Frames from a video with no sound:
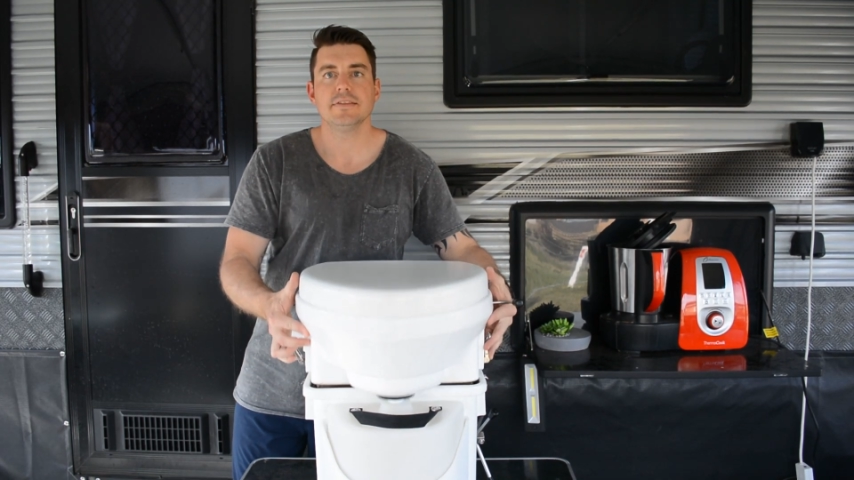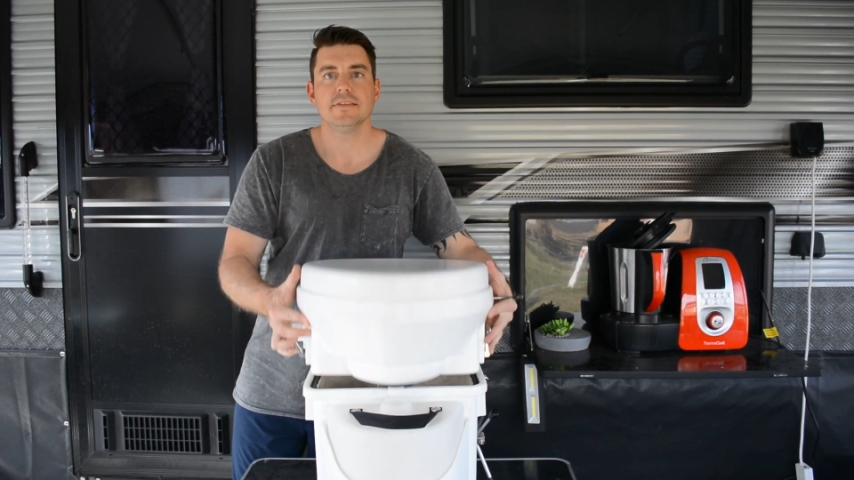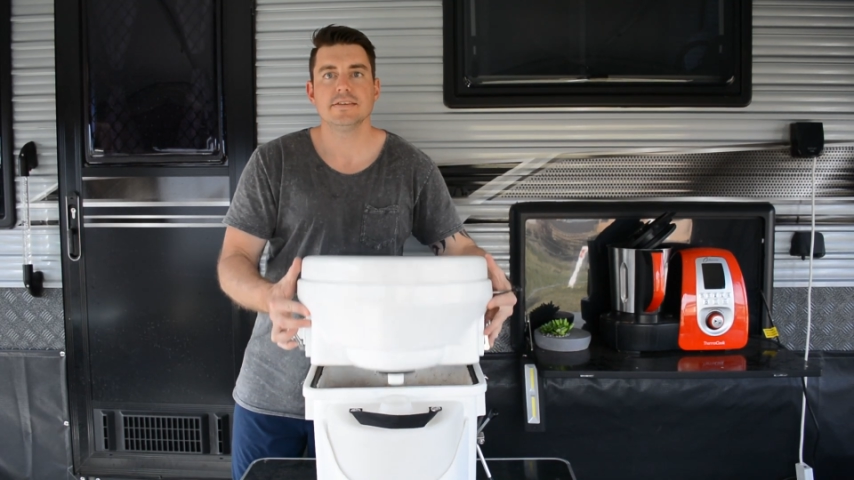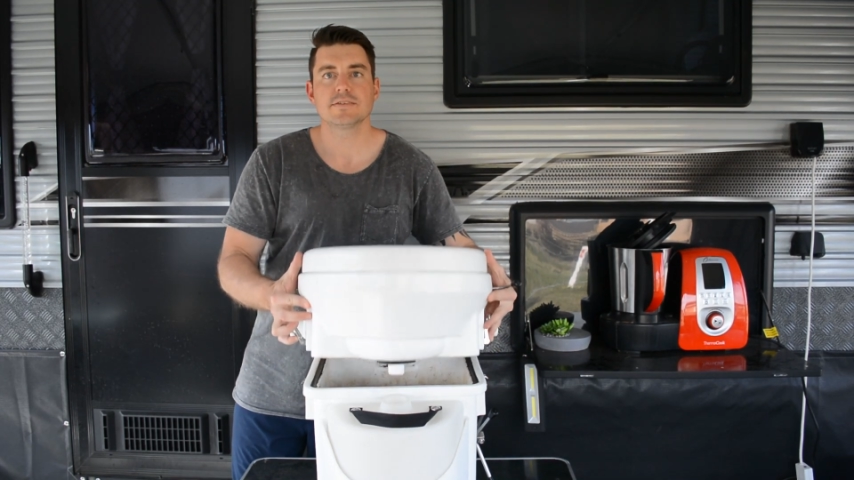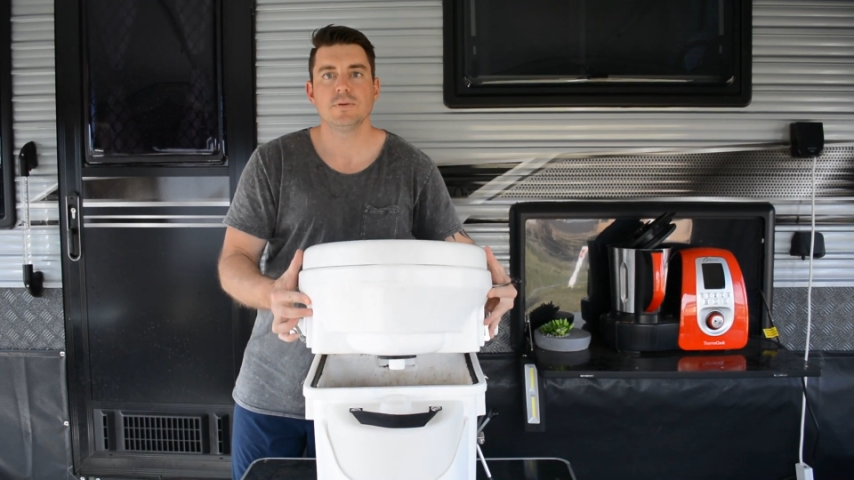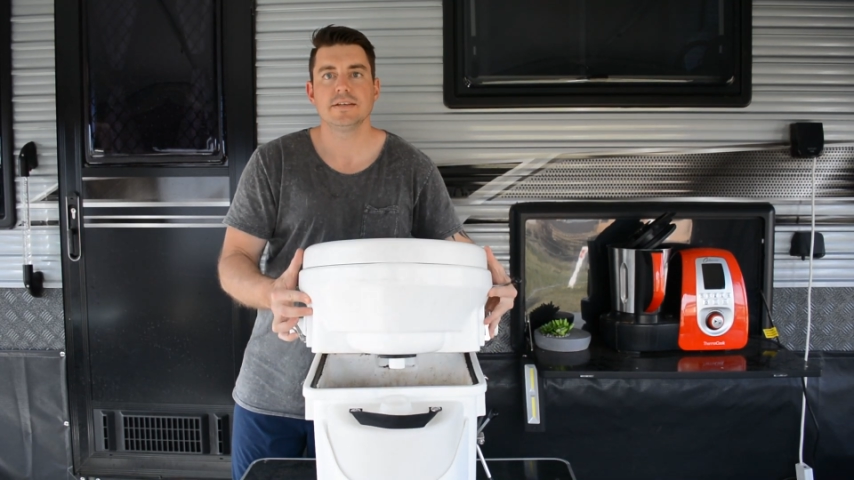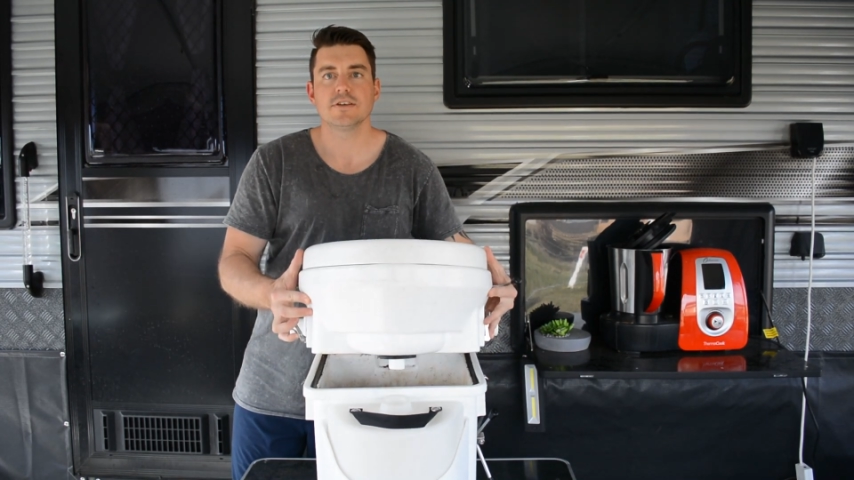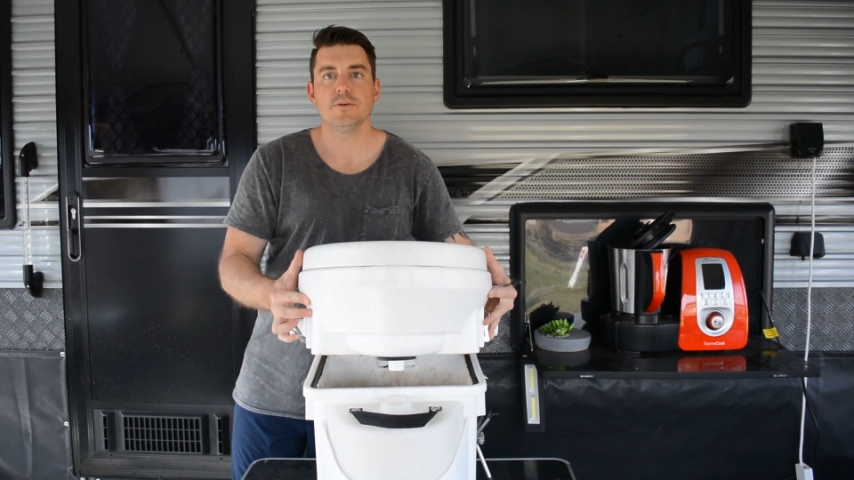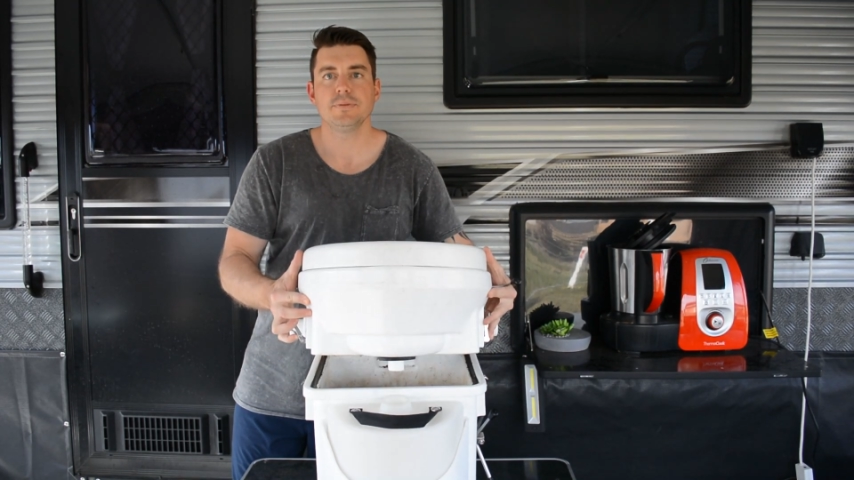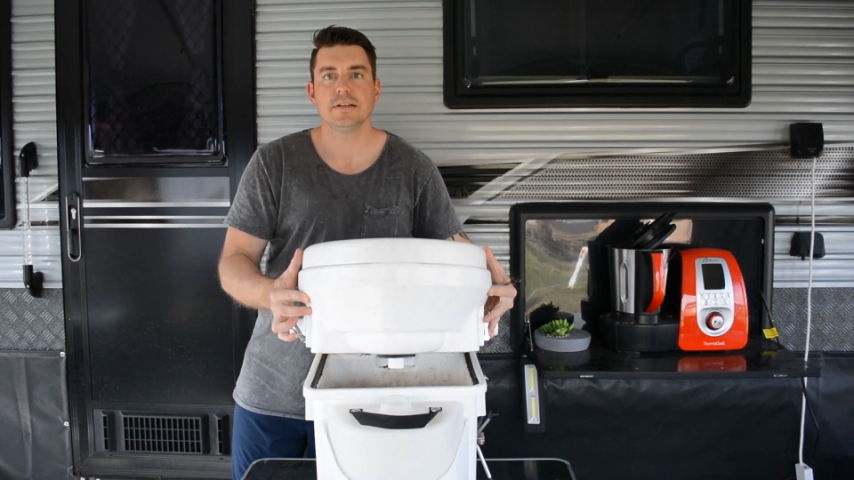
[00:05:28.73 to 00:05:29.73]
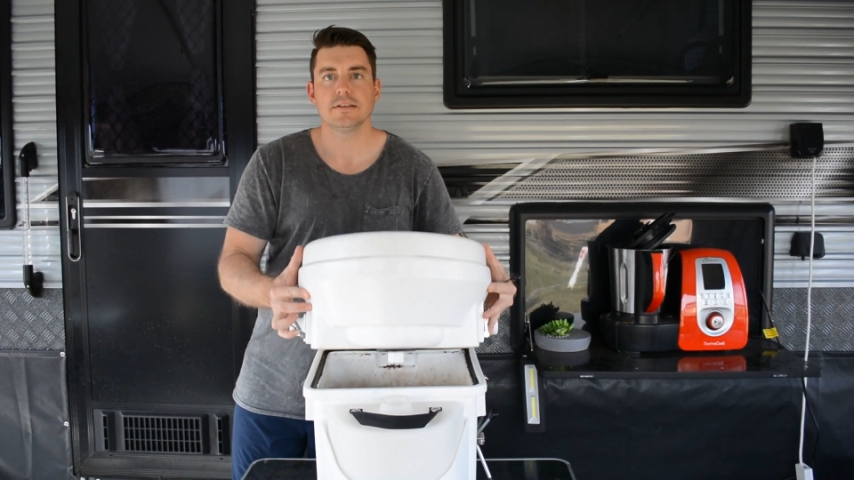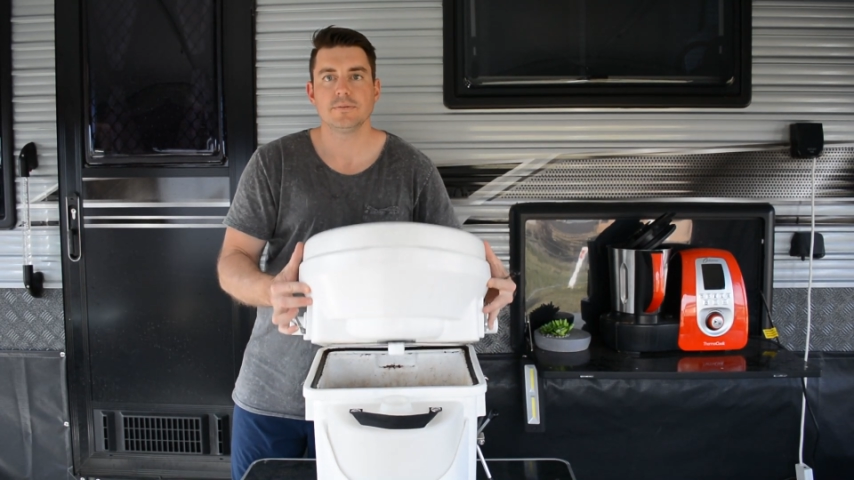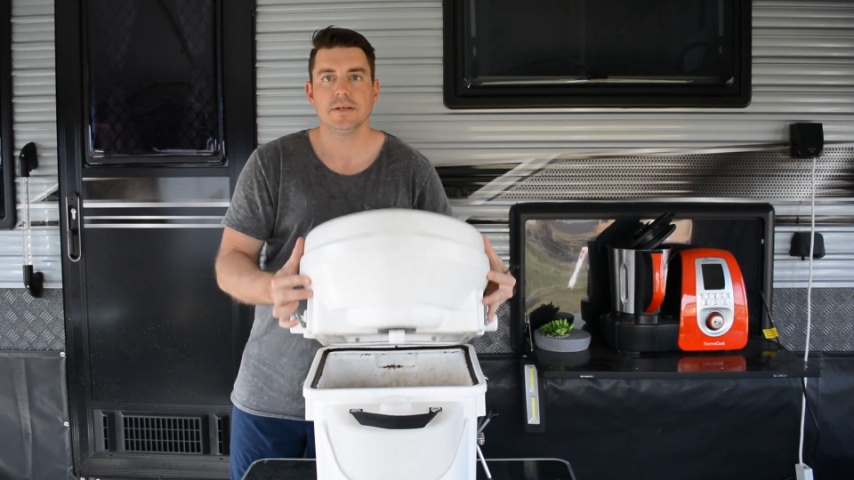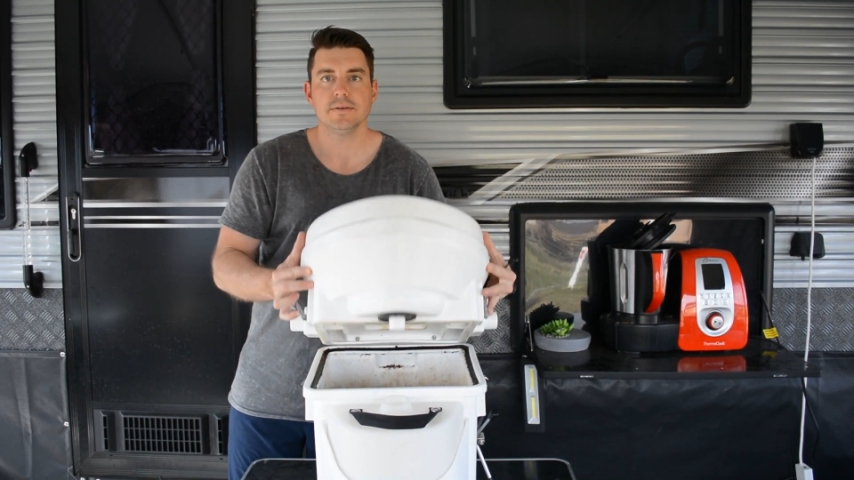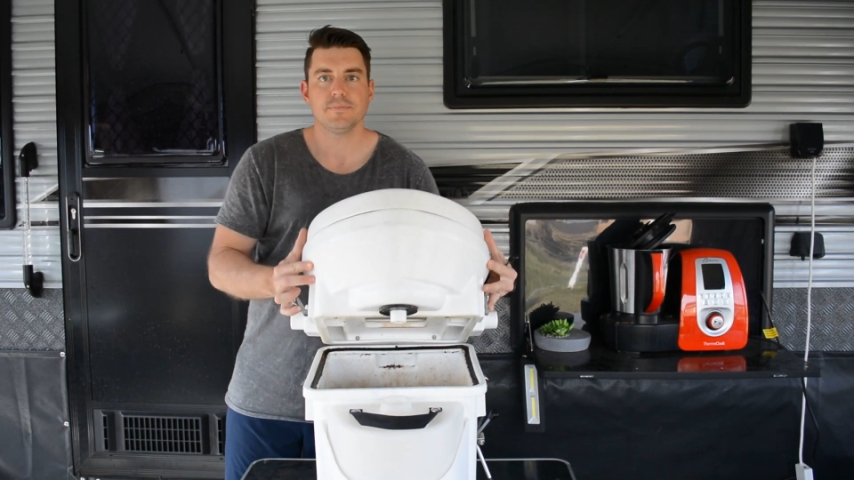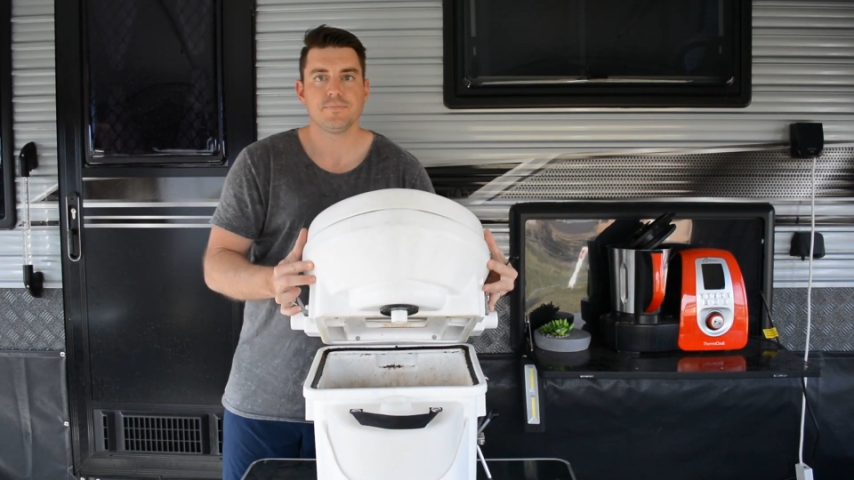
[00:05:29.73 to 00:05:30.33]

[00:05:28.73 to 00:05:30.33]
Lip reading: This swings open a little bit.